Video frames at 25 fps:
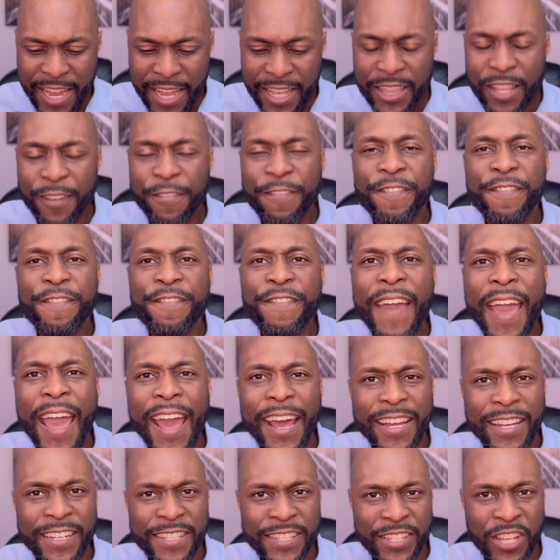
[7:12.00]
the
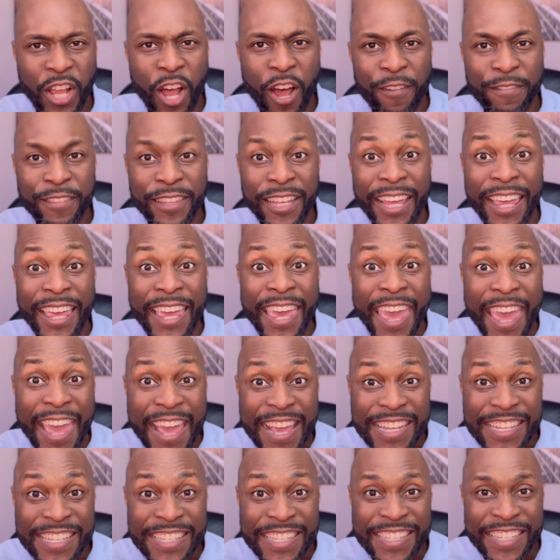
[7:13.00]
facts of the
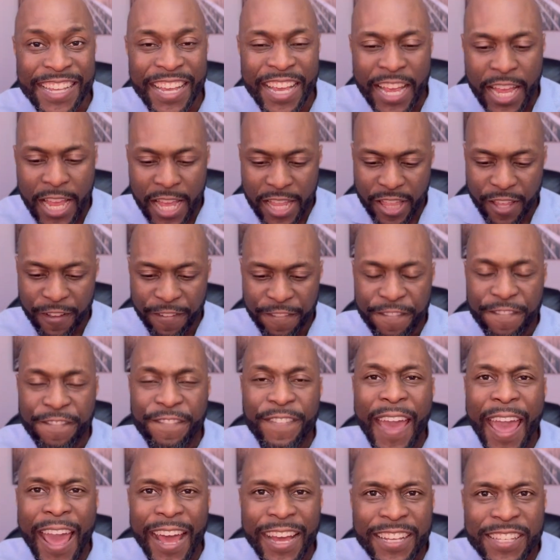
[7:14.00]
case, the
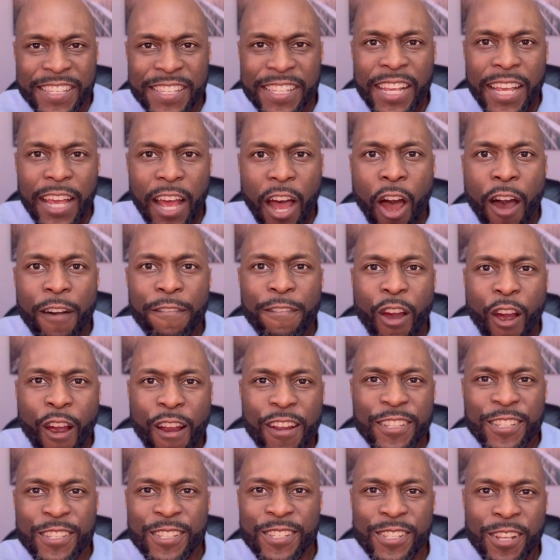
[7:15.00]
facts of our
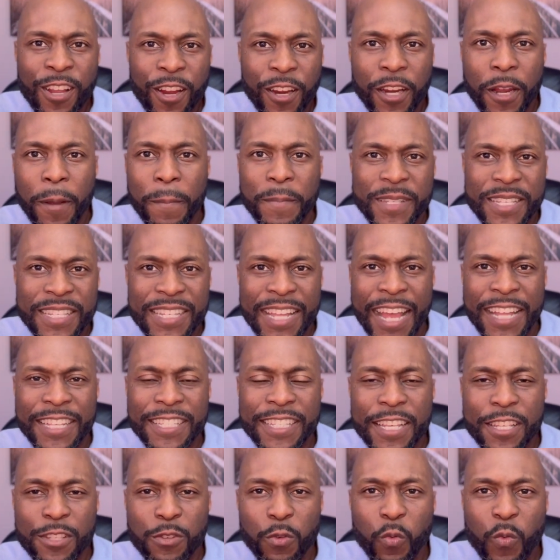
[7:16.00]

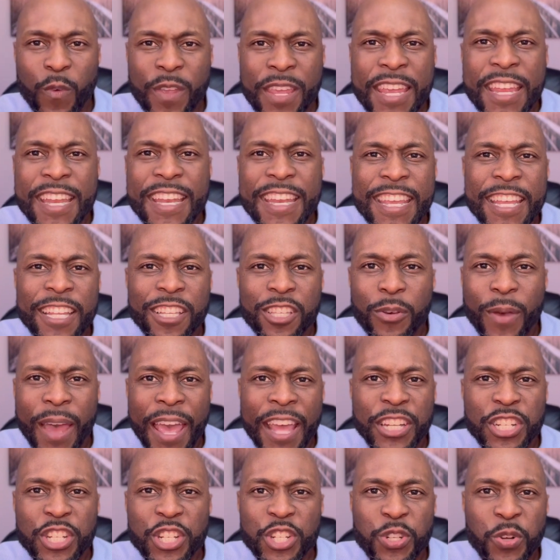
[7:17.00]
circumstances, we need to
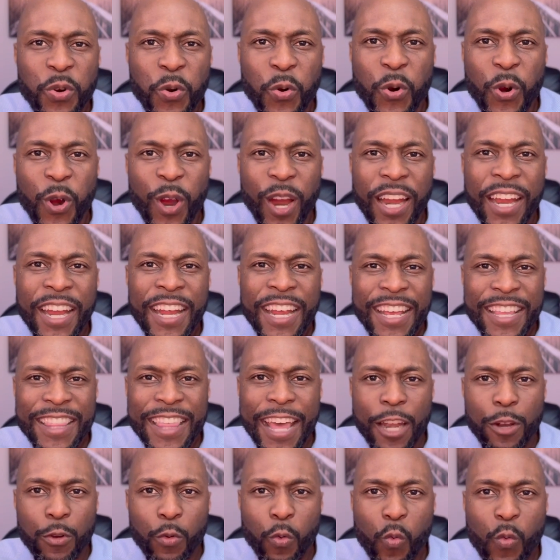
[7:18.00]
ensure
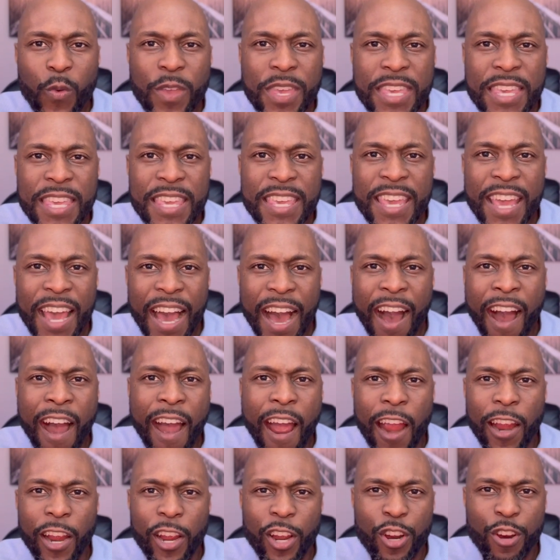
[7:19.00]
that we
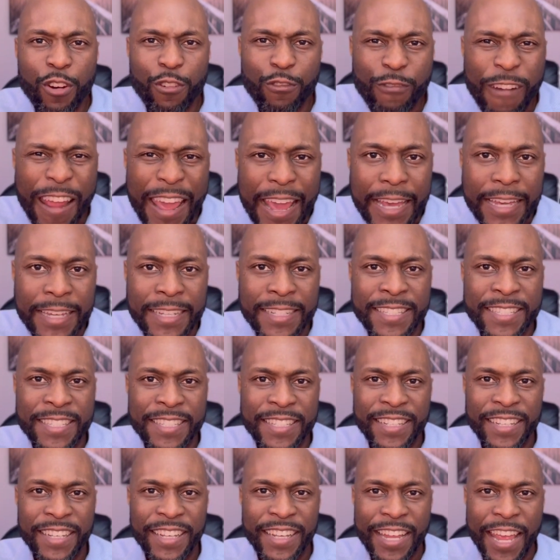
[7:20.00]
are correct
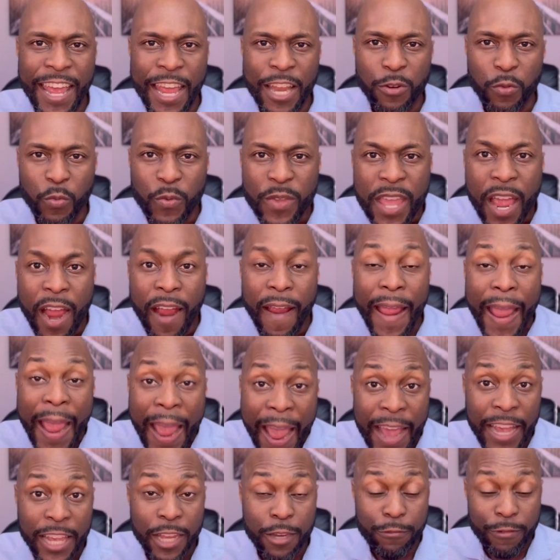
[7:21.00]
and we are
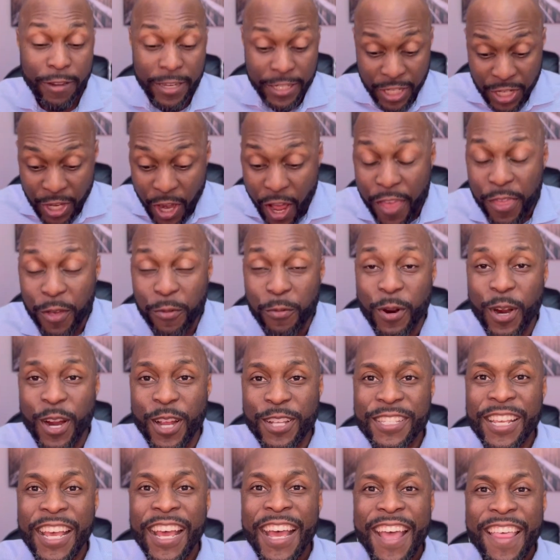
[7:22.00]
accurate. In other
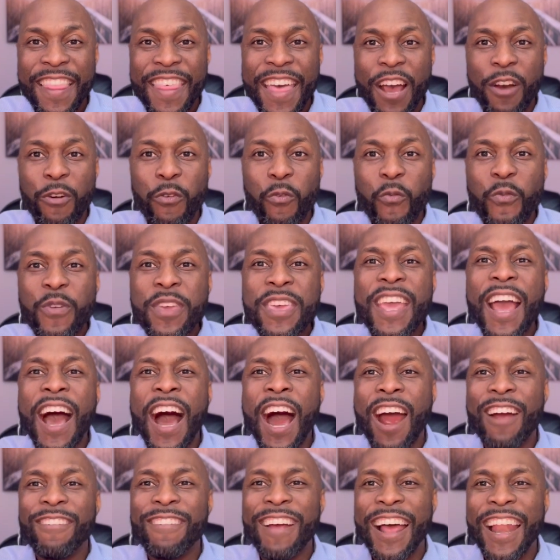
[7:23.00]
words, that we
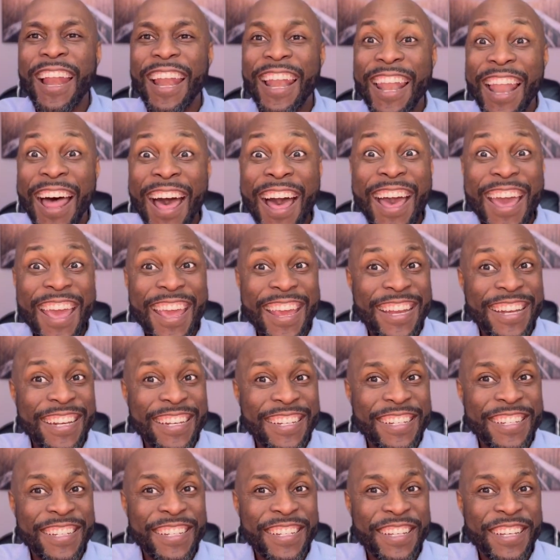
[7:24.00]
are
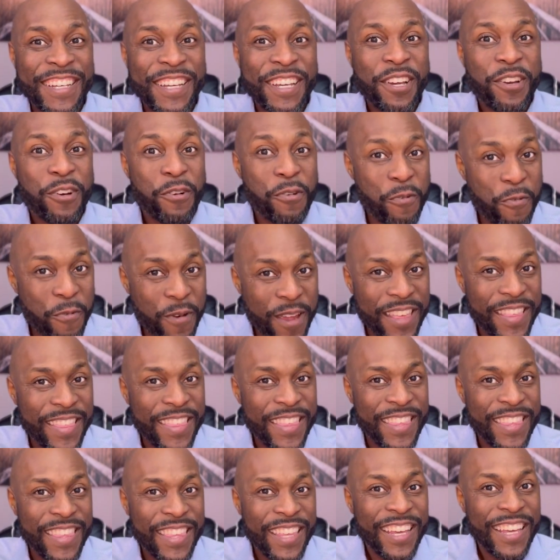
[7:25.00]
aligned with
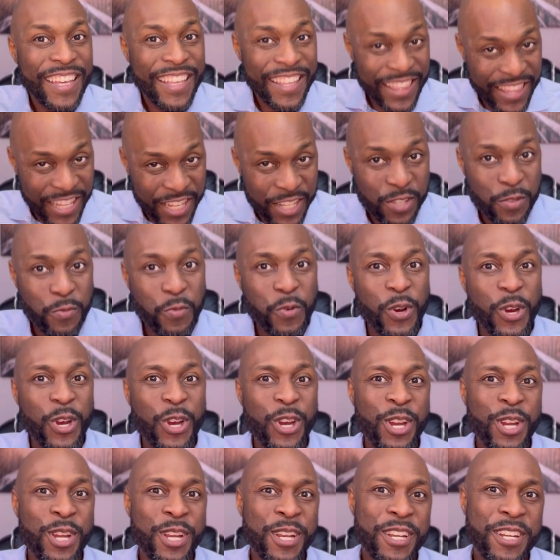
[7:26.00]
this
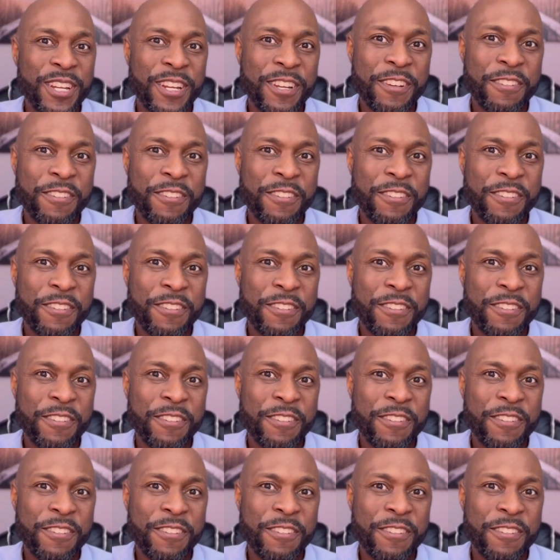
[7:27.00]
word.